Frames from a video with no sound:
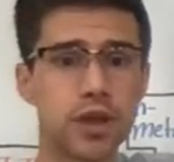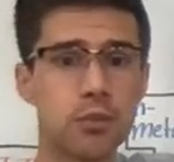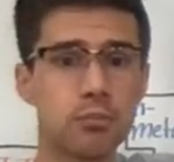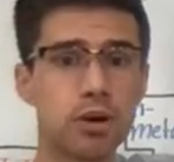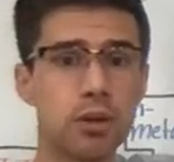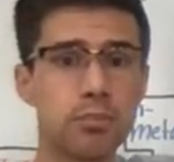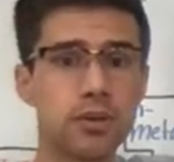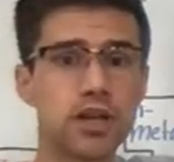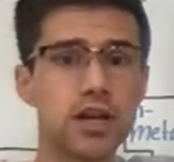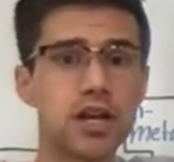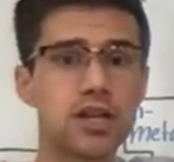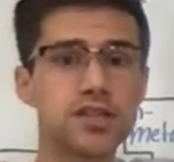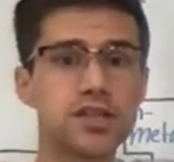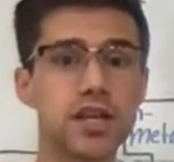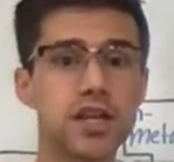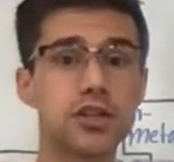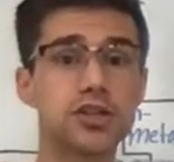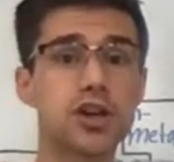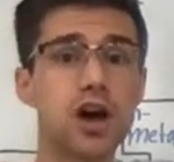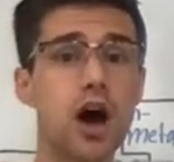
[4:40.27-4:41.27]
But because
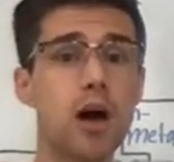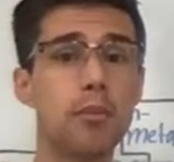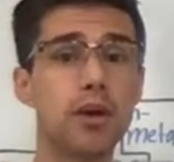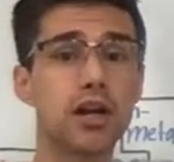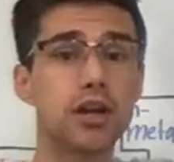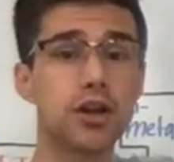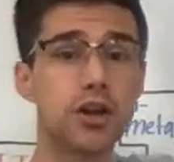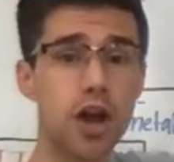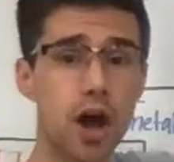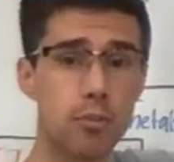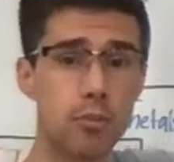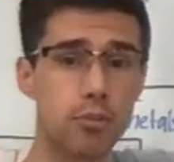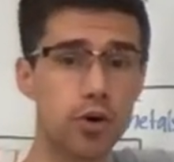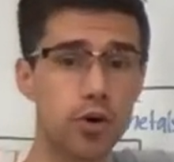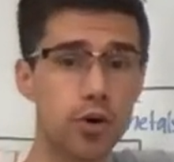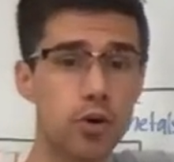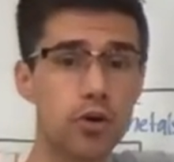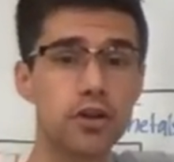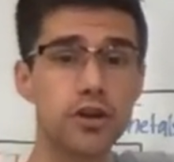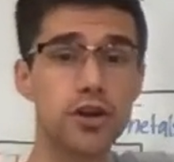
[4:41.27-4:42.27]
the atomic number,
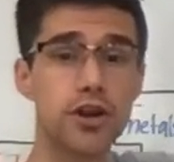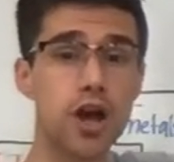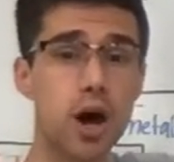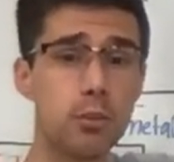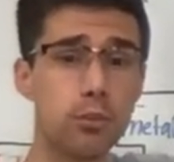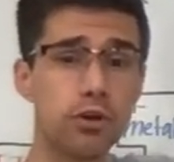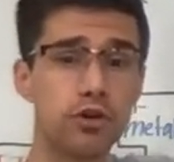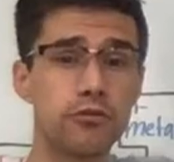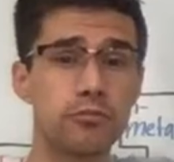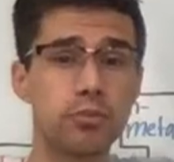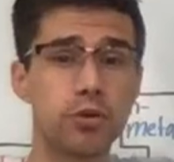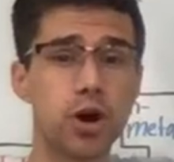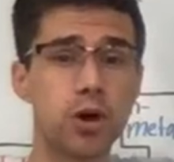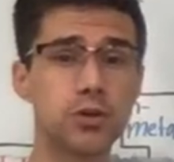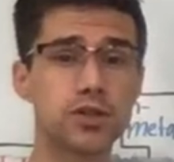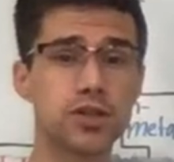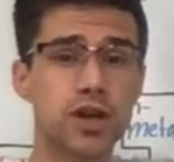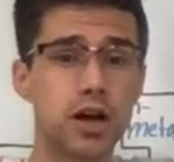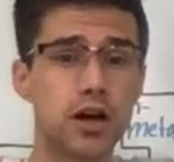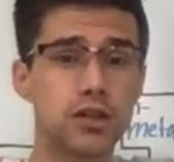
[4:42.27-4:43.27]
or the number of
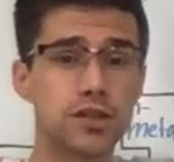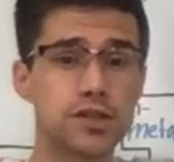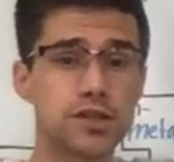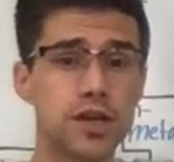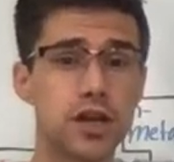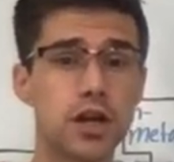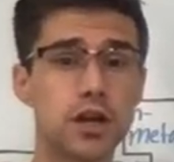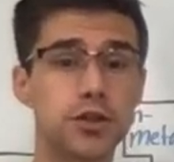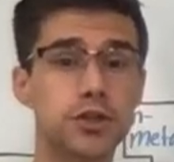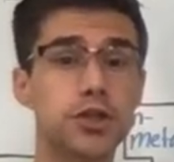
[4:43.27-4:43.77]
protons,